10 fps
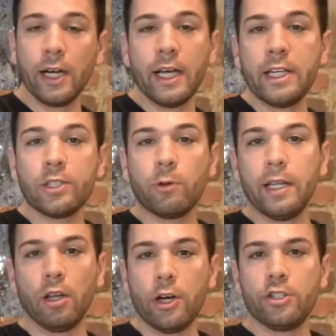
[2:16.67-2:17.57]
It is quite
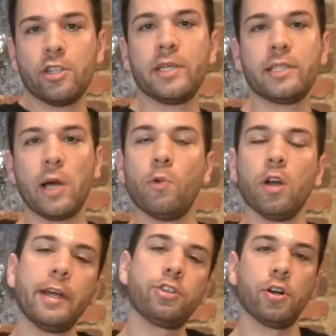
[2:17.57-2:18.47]
large just because I wanna
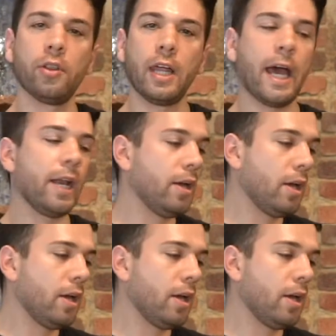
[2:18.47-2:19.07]
make sure that